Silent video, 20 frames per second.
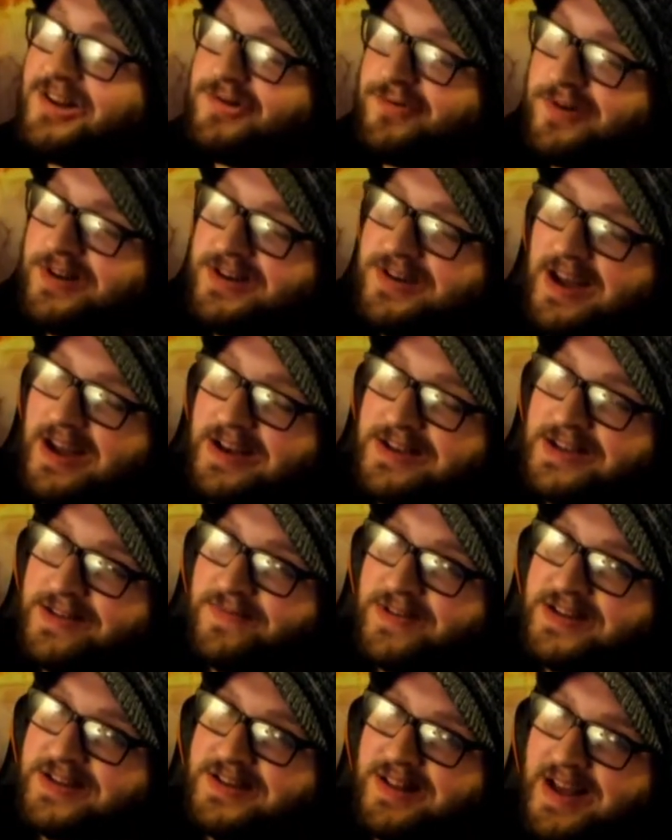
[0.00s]

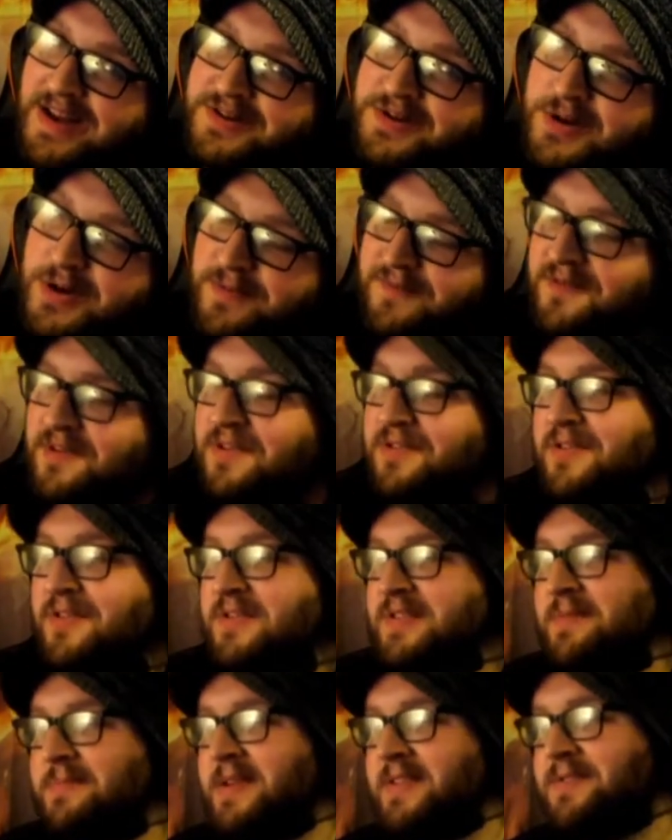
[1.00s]
twitch.tv/dirtfurler
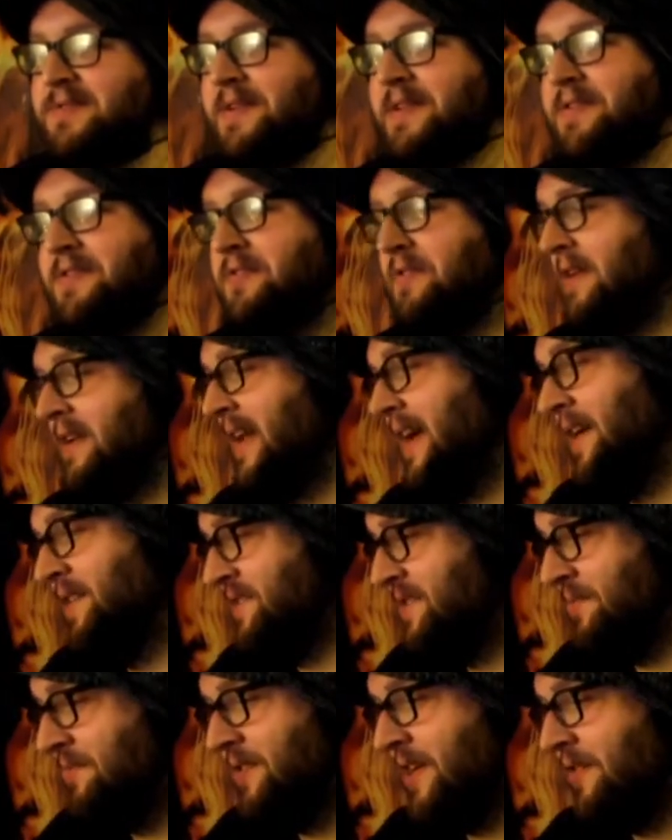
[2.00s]
is the best way to do it. I
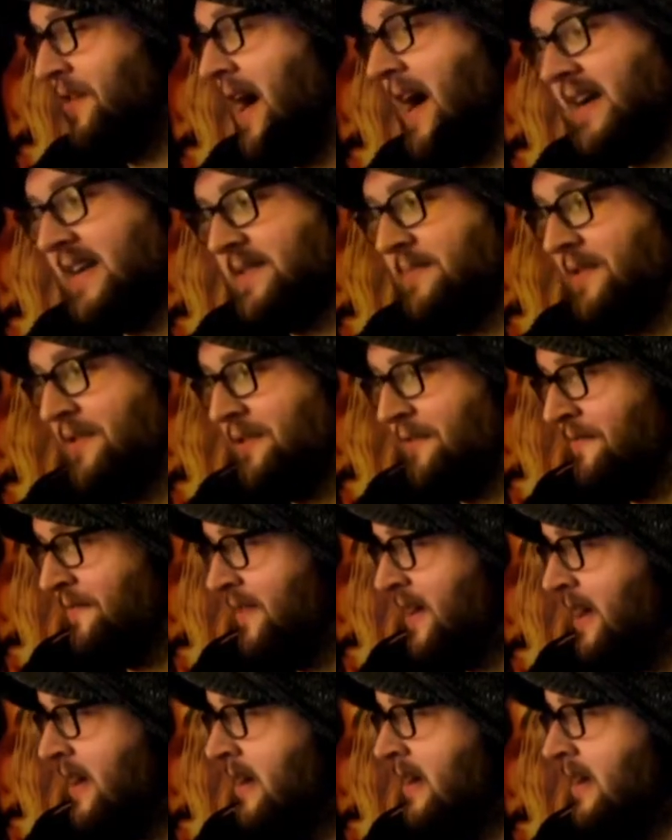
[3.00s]
also play Rocksmith over
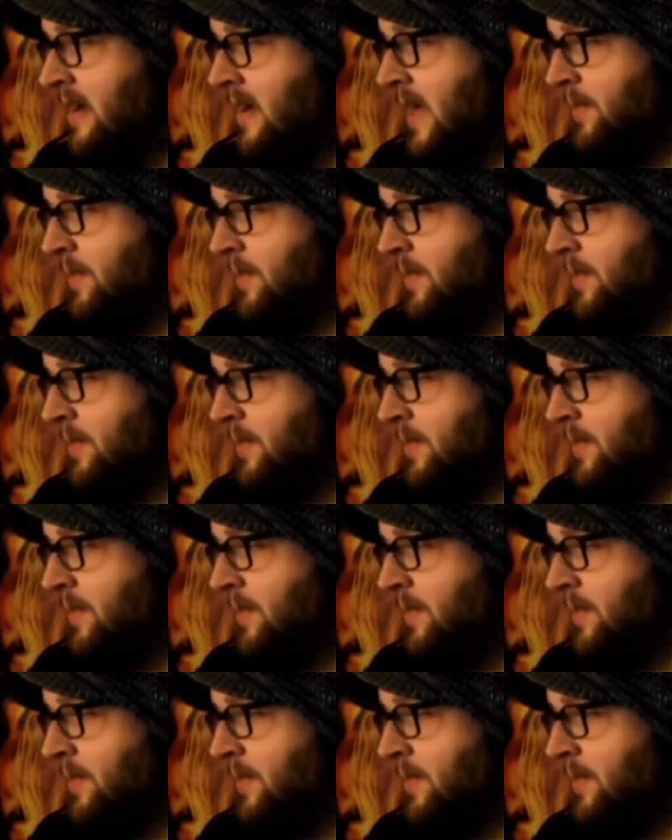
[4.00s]
there.